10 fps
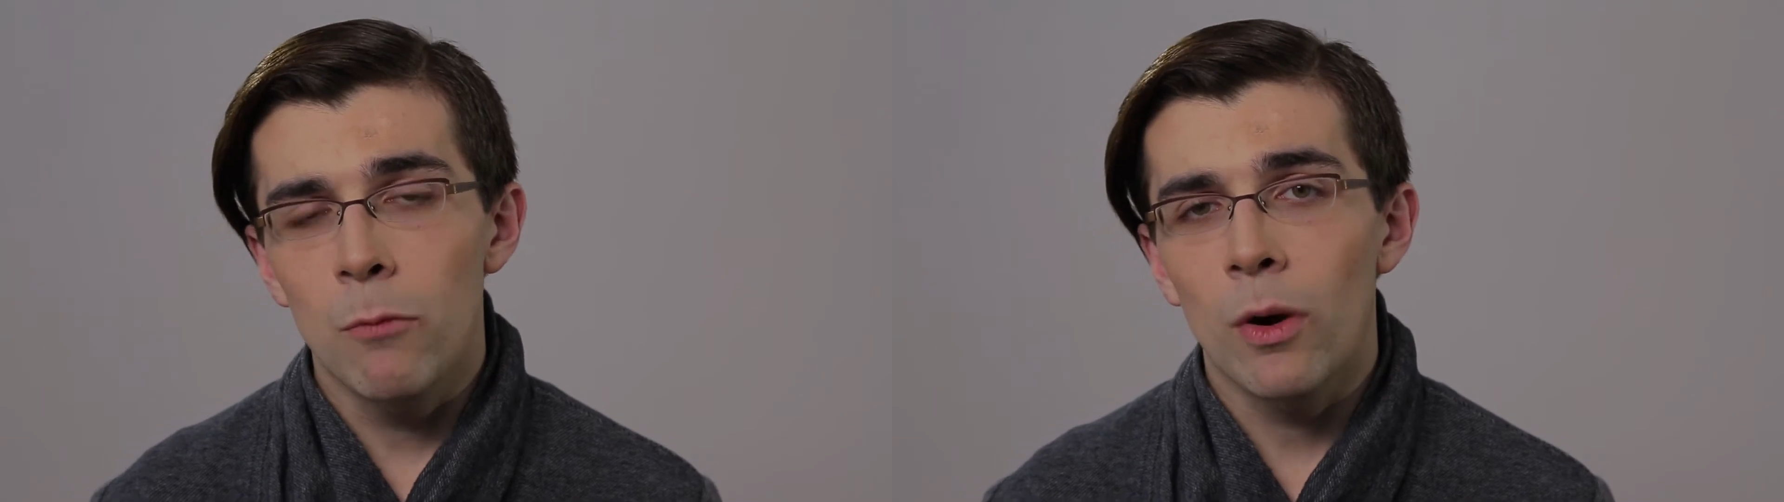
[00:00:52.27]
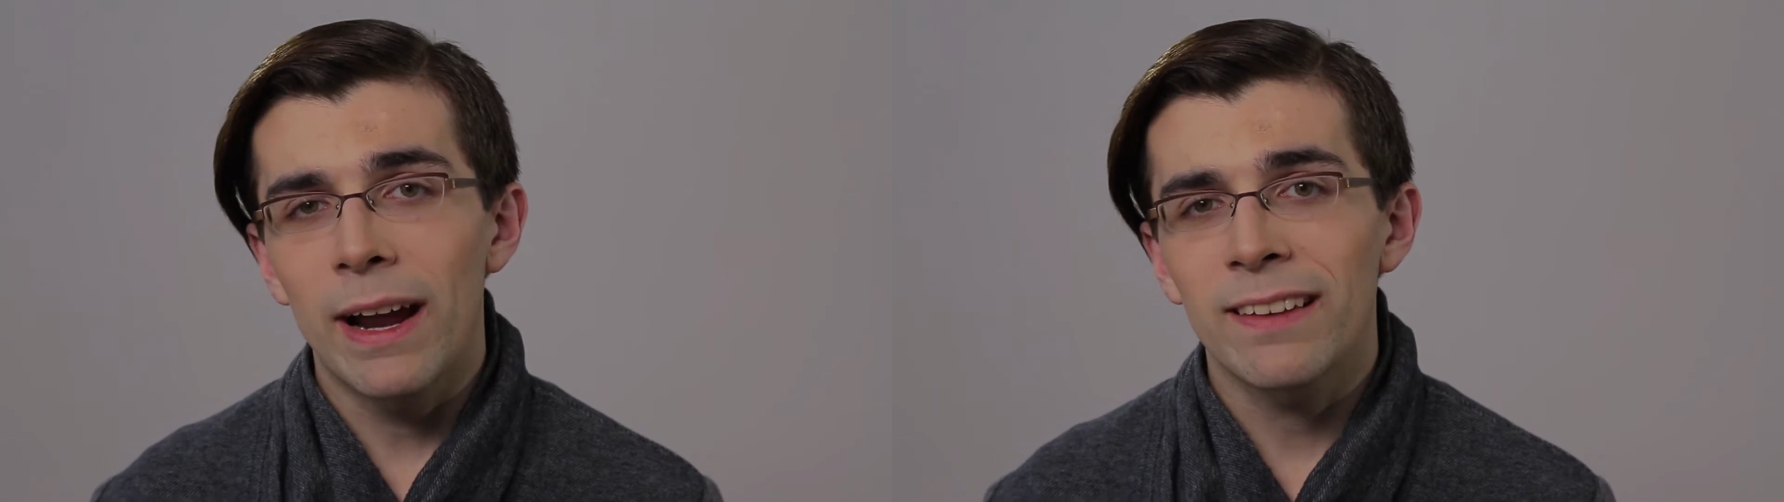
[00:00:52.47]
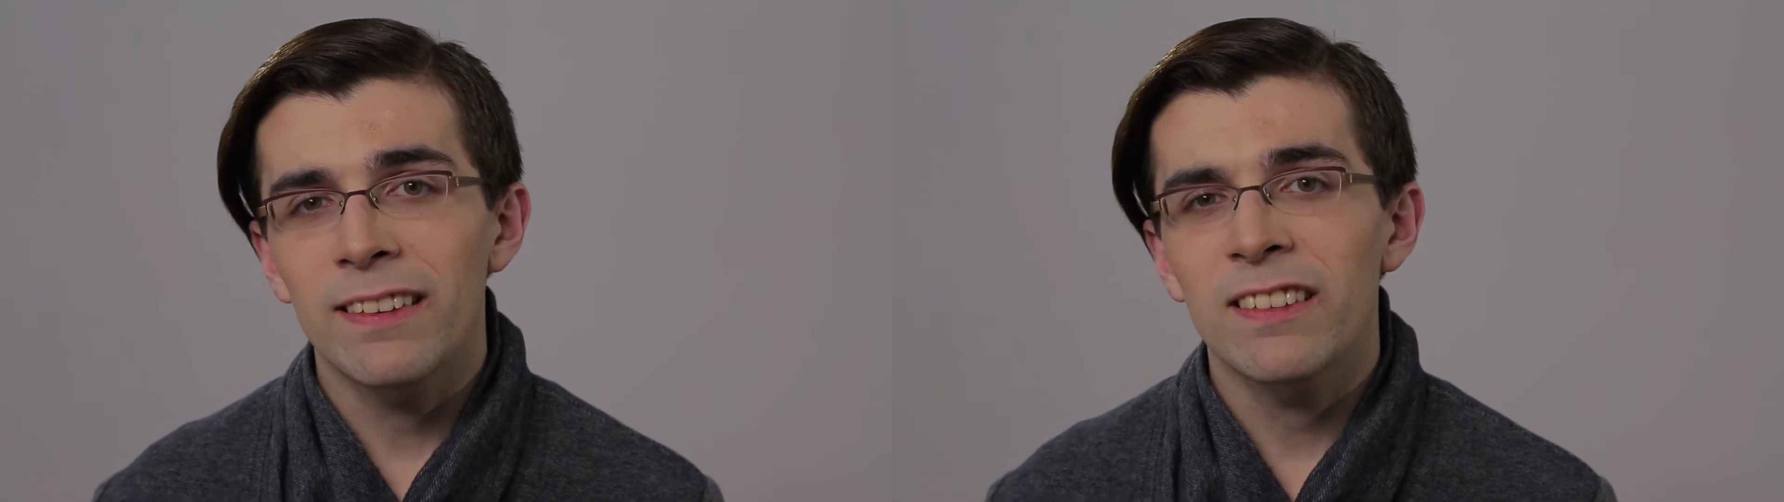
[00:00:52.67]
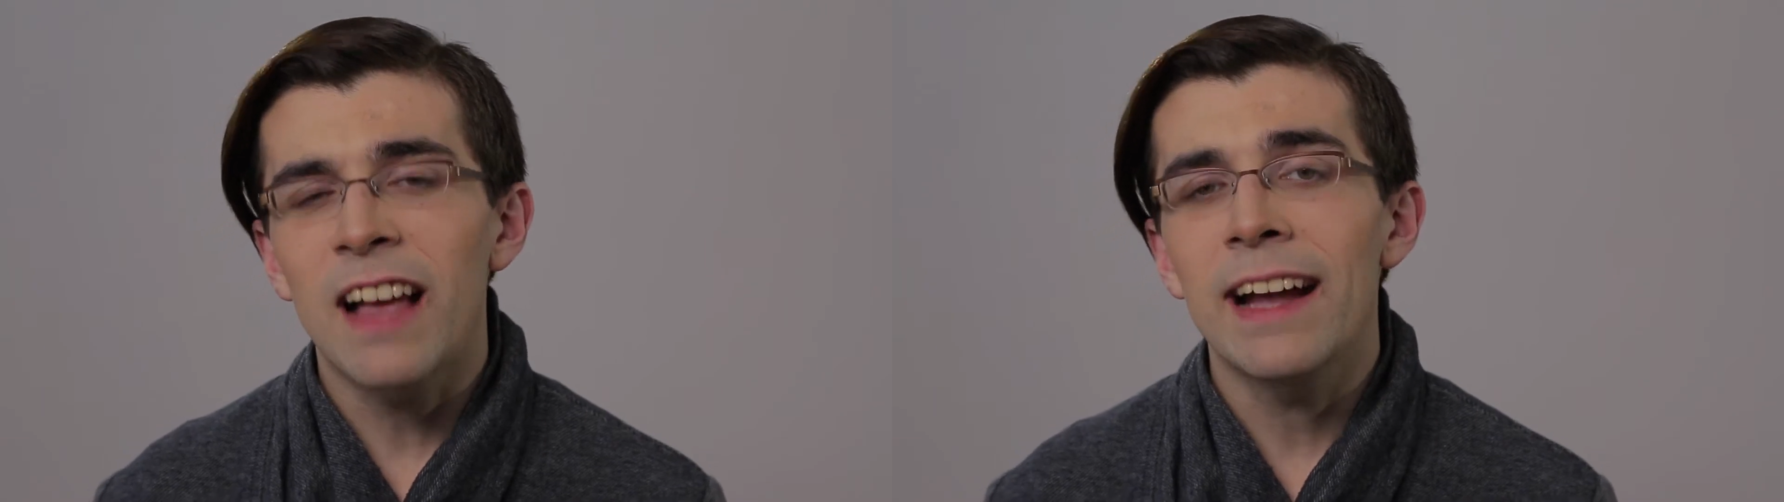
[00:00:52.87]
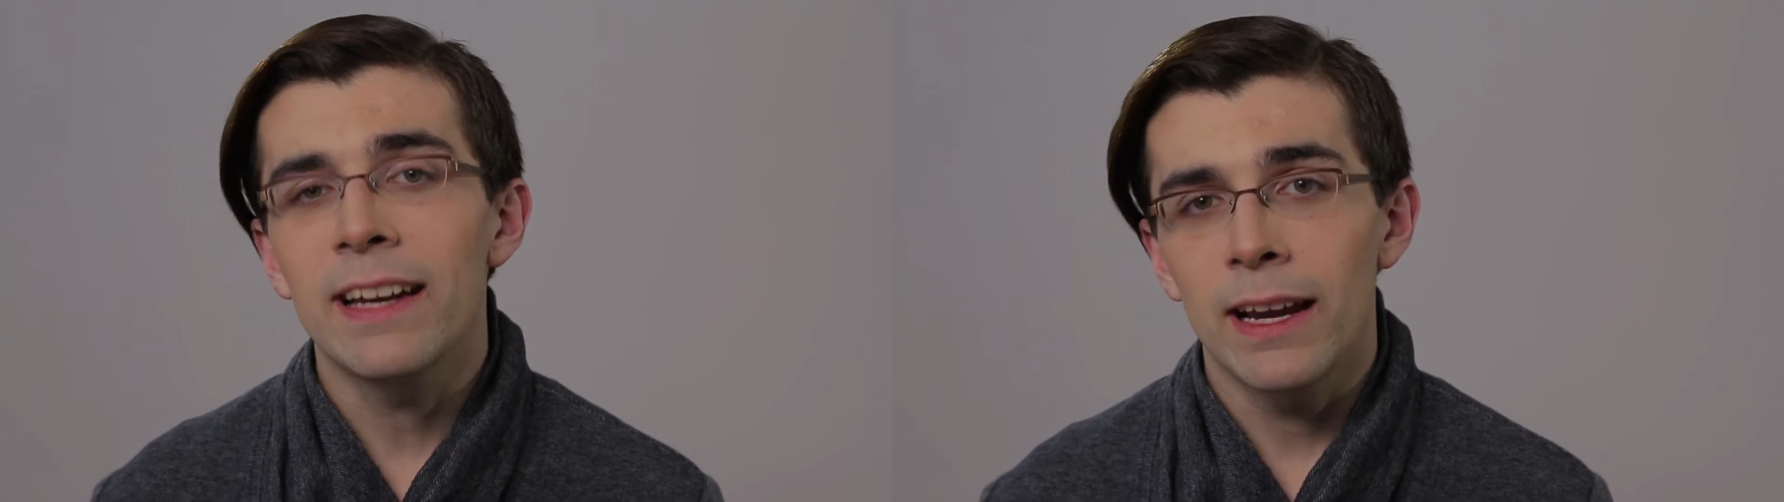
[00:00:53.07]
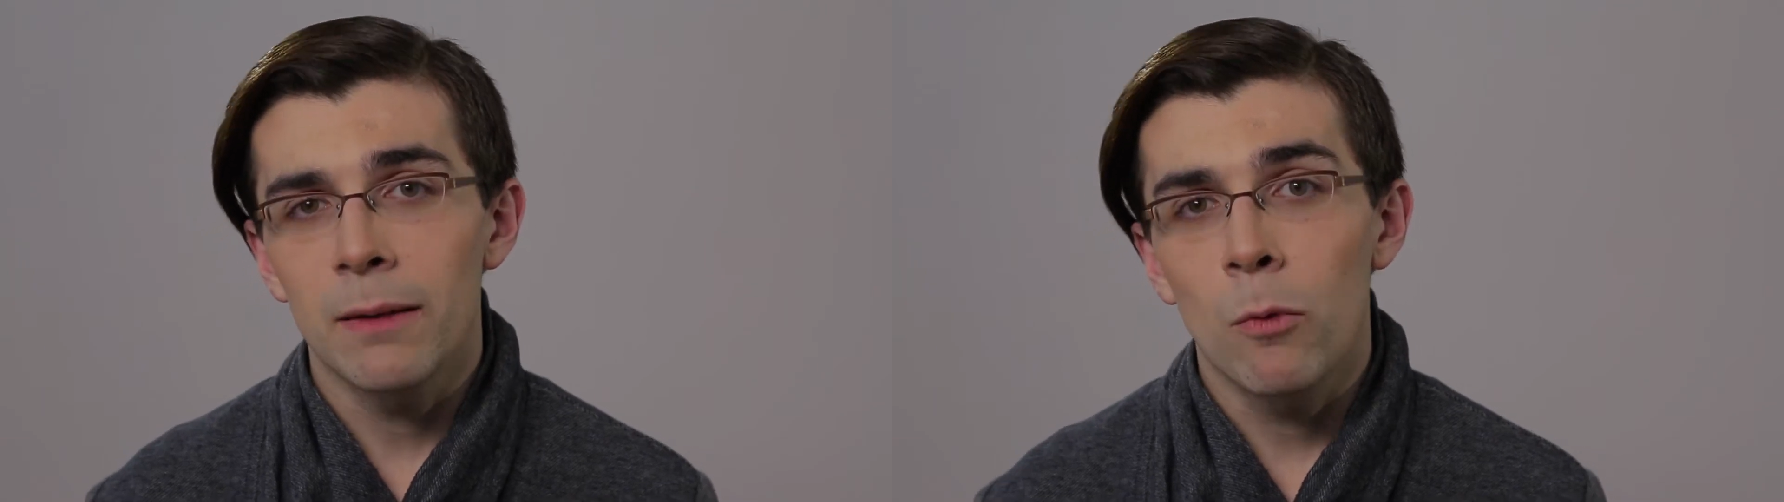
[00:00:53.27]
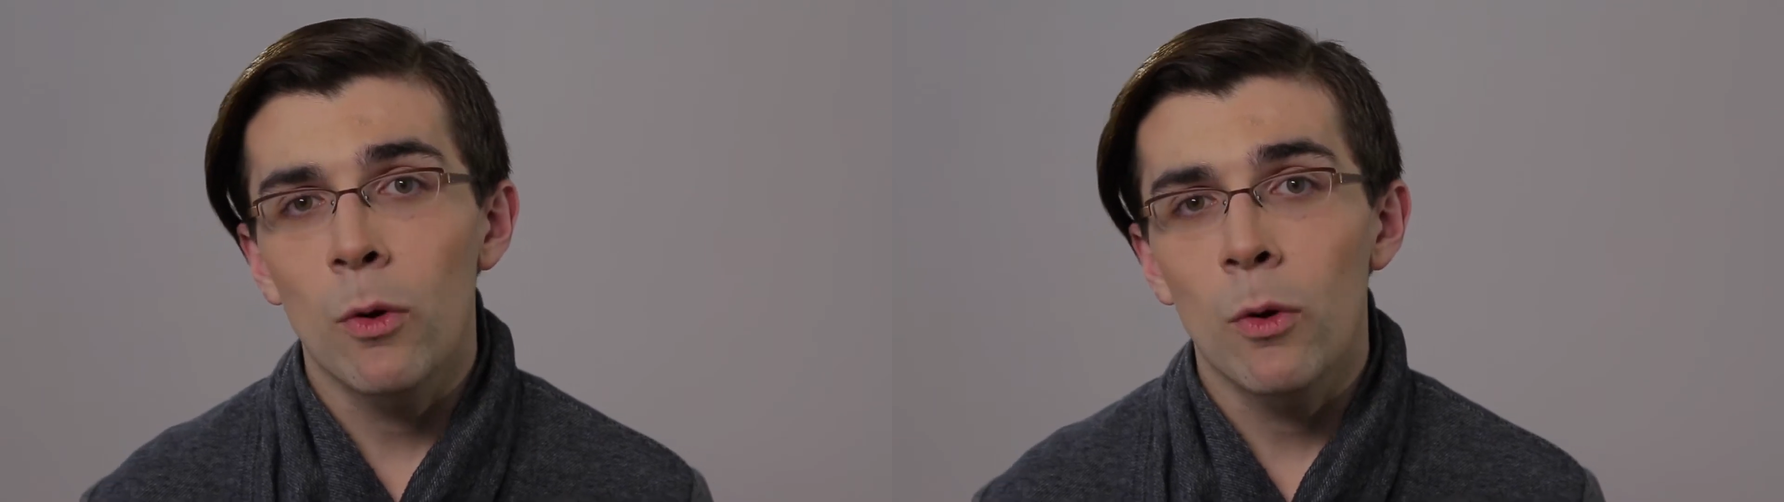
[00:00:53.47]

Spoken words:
more exciting,